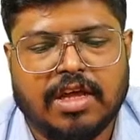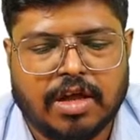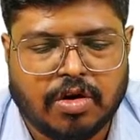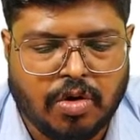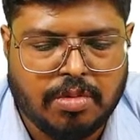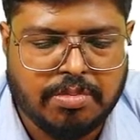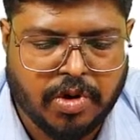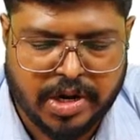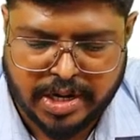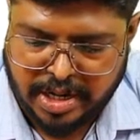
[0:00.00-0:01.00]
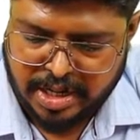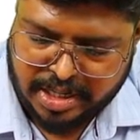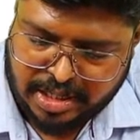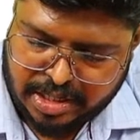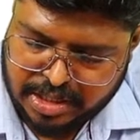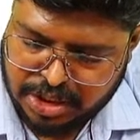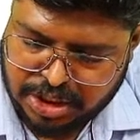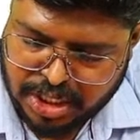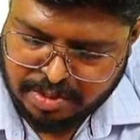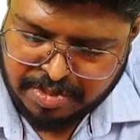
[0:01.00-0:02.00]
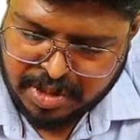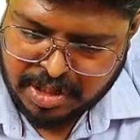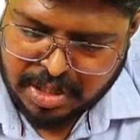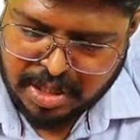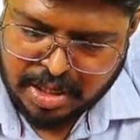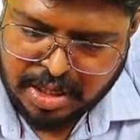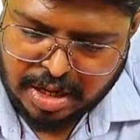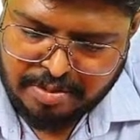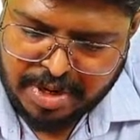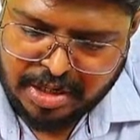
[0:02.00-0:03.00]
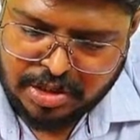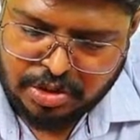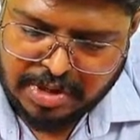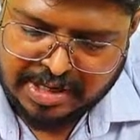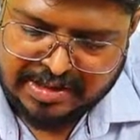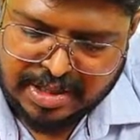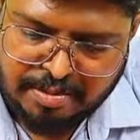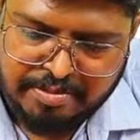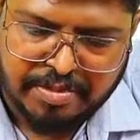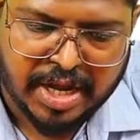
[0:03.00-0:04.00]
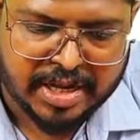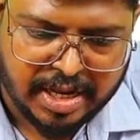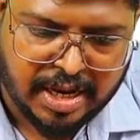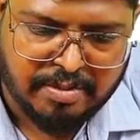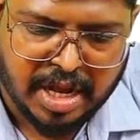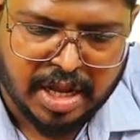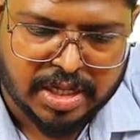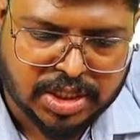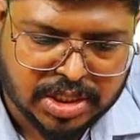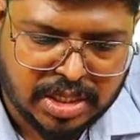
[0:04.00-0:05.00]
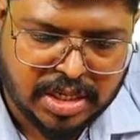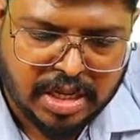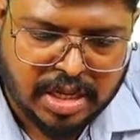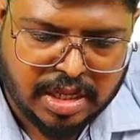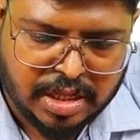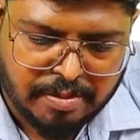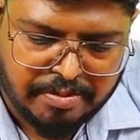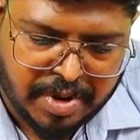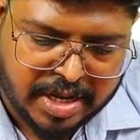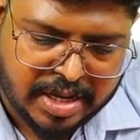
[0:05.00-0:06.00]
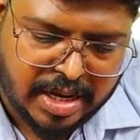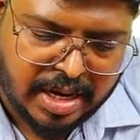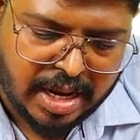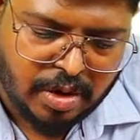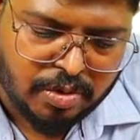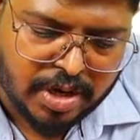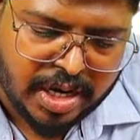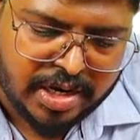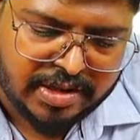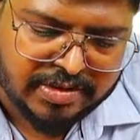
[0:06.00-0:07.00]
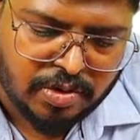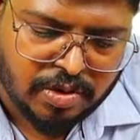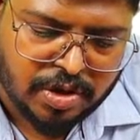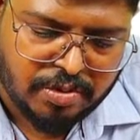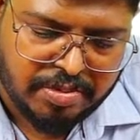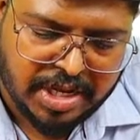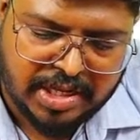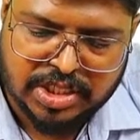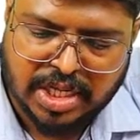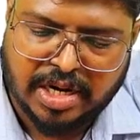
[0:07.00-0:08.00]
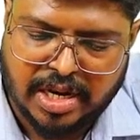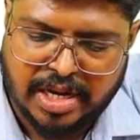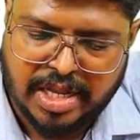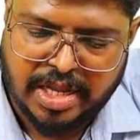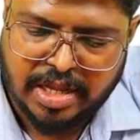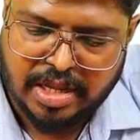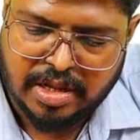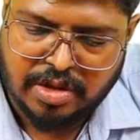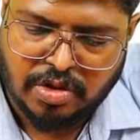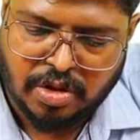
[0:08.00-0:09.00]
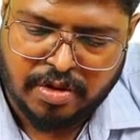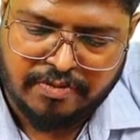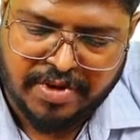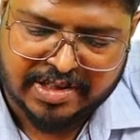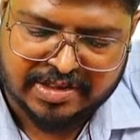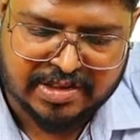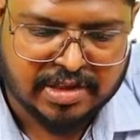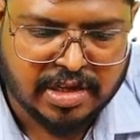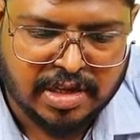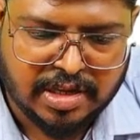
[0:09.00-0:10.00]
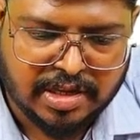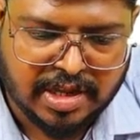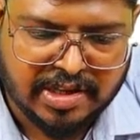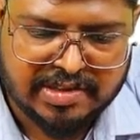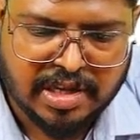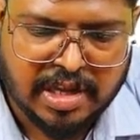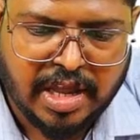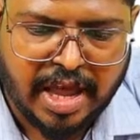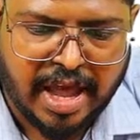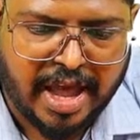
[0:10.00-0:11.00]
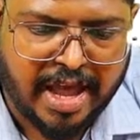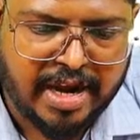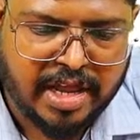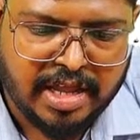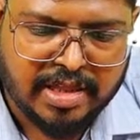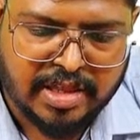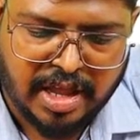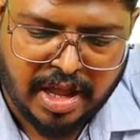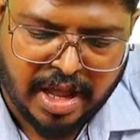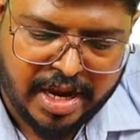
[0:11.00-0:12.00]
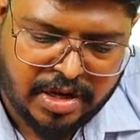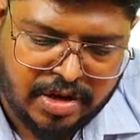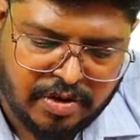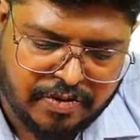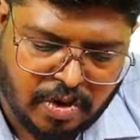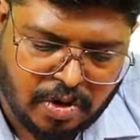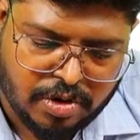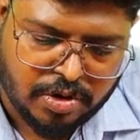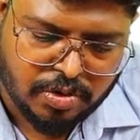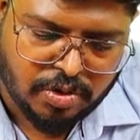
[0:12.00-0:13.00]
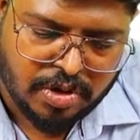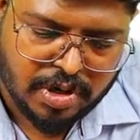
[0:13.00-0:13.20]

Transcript: rhomboidal in shape. Coming towards the buccal margin, the buccal outline is going to be generally convex. Yes, and the height of contour